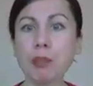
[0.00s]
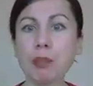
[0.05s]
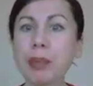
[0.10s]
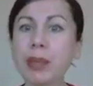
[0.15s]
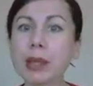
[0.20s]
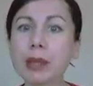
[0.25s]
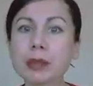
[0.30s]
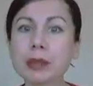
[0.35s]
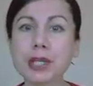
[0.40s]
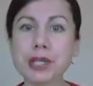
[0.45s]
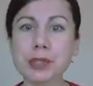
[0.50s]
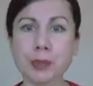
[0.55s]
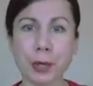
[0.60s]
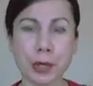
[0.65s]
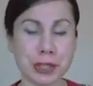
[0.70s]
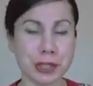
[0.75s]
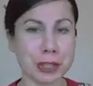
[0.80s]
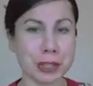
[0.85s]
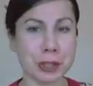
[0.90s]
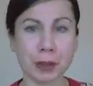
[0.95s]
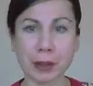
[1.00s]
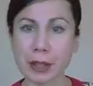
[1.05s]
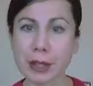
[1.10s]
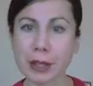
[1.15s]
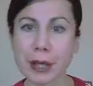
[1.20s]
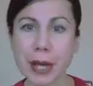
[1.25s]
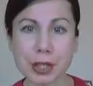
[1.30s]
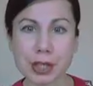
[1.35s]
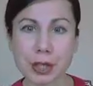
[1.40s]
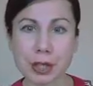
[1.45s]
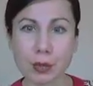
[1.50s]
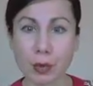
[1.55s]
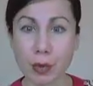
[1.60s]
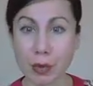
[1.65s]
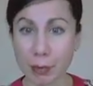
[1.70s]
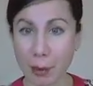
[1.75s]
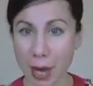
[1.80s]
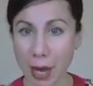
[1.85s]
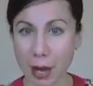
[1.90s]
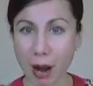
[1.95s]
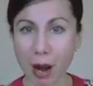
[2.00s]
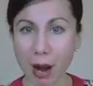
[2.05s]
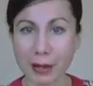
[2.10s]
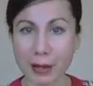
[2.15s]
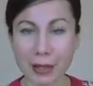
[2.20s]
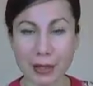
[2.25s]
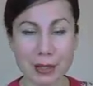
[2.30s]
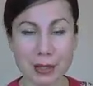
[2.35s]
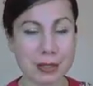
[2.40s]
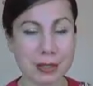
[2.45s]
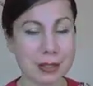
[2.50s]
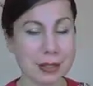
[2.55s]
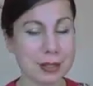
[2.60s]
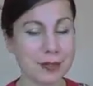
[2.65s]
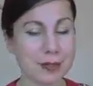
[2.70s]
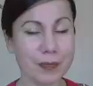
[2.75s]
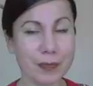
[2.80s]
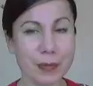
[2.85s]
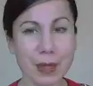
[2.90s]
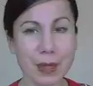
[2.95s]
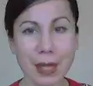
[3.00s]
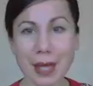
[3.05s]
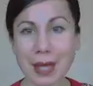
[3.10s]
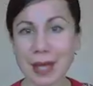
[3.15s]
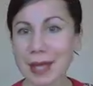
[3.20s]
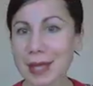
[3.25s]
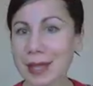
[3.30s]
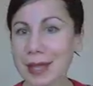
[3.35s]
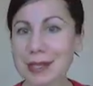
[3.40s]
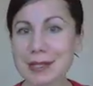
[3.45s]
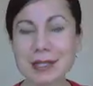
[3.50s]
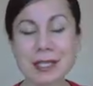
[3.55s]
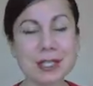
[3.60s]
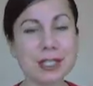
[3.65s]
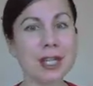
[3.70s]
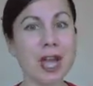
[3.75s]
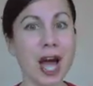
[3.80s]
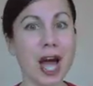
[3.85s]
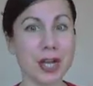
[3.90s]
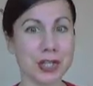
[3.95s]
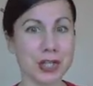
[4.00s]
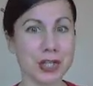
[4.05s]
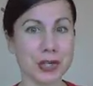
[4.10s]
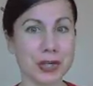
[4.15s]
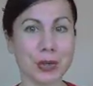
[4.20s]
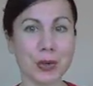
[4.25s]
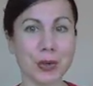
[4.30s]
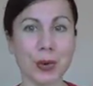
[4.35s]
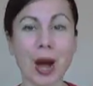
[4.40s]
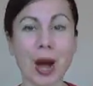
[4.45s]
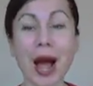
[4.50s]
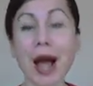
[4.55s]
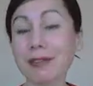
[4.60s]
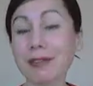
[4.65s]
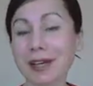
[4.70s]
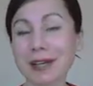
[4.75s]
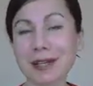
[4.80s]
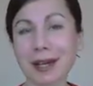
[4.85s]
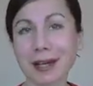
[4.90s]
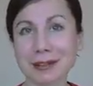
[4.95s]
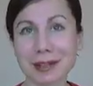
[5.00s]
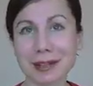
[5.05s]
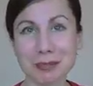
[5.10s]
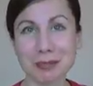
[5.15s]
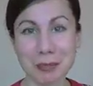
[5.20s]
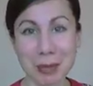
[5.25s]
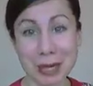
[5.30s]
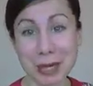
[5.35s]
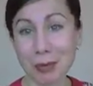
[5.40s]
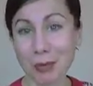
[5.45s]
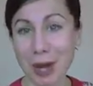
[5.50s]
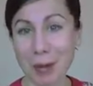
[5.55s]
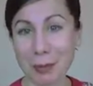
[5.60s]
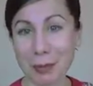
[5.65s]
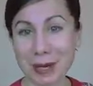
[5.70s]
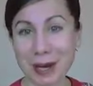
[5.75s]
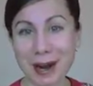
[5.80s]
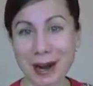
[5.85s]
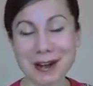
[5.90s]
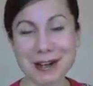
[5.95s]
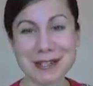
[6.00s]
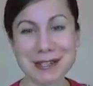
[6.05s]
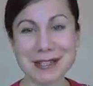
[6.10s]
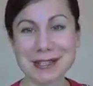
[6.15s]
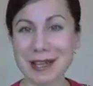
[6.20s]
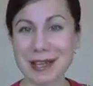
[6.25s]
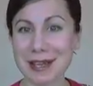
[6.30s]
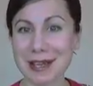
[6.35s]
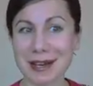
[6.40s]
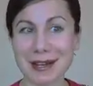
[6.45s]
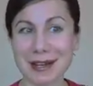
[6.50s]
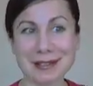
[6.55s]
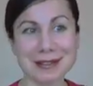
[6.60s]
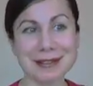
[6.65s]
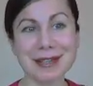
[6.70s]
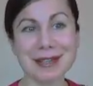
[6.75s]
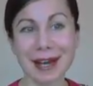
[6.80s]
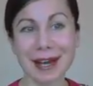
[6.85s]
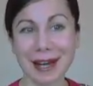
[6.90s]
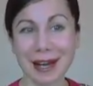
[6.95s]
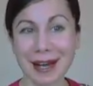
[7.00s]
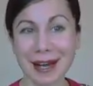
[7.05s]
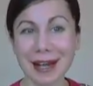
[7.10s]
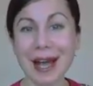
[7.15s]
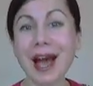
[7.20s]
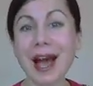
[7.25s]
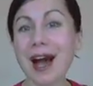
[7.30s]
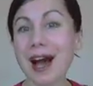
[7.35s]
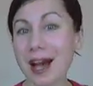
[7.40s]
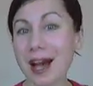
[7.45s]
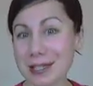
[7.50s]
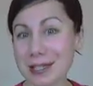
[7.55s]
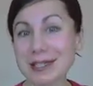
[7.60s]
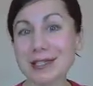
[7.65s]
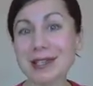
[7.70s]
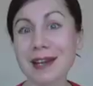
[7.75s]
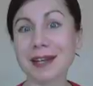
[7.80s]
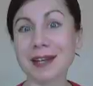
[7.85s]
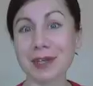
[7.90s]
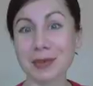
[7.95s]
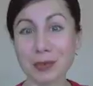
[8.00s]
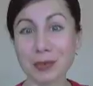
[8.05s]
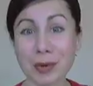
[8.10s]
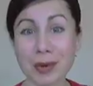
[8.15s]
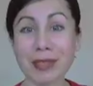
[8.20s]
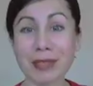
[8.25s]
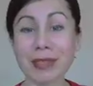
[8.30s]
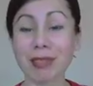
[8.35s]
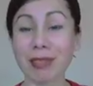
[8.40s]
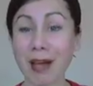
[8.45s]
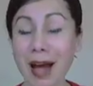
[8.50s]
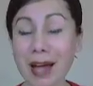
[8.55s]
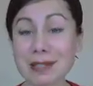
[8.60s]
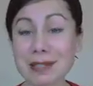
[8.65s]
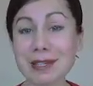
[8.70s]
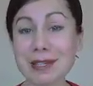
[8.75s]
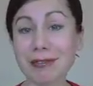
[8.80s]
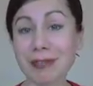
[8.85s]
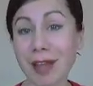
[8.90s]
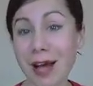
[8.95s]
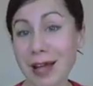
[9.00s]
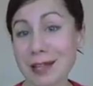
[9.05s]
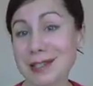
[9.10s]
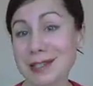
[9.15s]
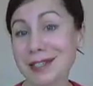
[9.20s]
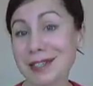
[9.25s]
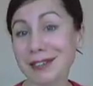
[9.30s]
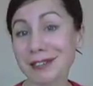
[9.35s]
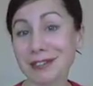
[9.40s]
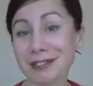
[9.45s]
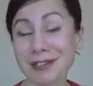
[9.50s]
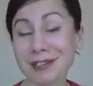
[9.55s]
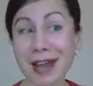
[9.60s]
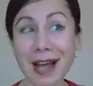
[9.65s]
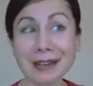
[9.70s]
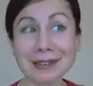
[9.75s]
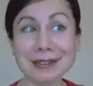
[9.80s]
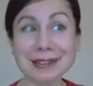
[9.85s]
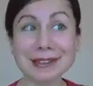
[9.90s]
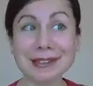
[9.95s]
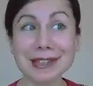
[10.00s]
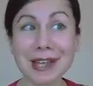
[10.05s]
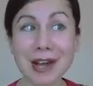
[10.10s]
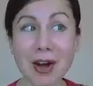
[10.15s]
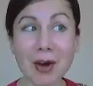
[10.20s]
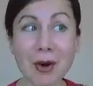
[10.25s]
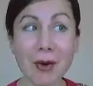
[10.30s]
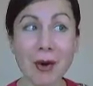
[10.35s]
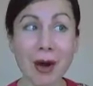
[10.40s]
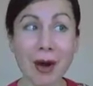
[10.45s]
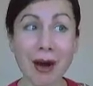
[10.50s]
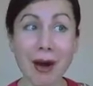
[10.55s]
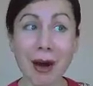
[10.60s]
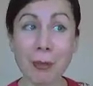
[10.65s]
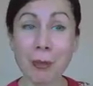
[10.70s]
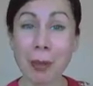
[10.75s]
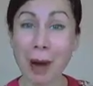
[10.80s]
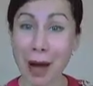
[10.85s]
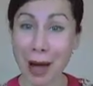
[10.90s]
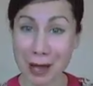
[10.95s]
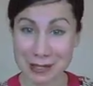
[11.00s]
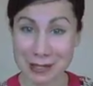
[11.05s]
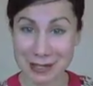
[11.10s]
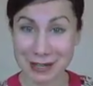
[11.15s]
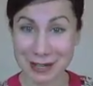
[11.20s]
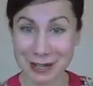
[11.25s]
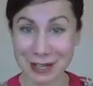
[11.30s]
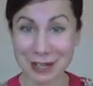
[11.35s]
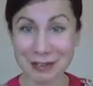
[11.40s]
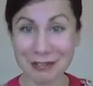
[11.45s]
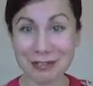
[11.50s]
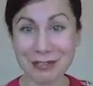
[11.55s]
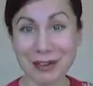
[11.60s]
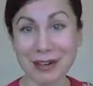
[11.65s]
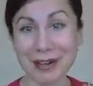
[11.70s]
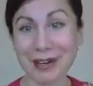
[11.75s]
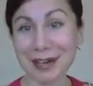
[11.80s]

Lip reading: build this personal connection with my audience. This is not true. I've conducted many webinars and I started with lots of not so positive